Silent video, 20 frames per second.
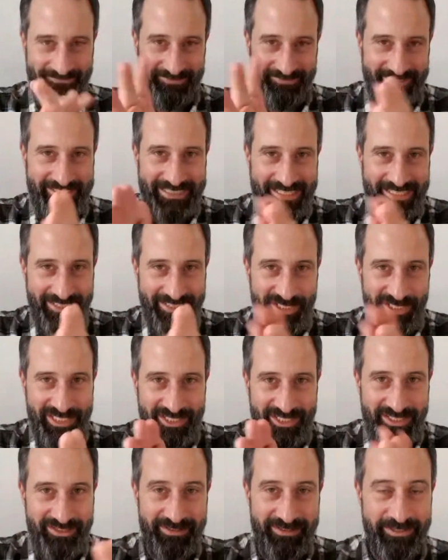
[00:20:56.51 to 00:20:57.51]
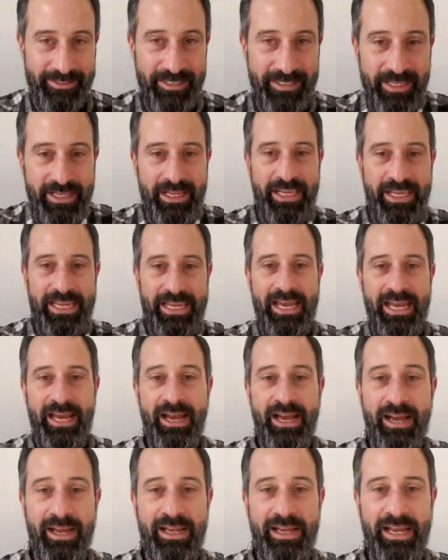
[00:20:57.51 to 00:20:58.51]
let's get this shit done,
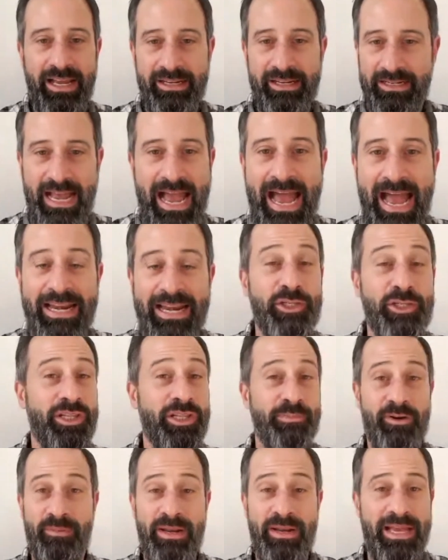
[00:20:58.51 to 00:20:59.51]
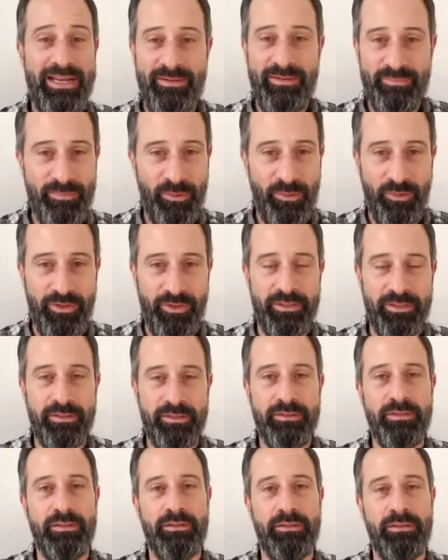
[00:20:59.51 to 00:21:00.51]
adds to the bottom line more than,
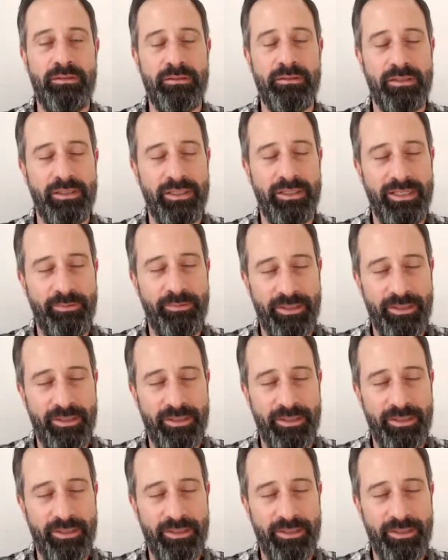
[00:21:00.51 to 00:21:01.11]
oh god, here we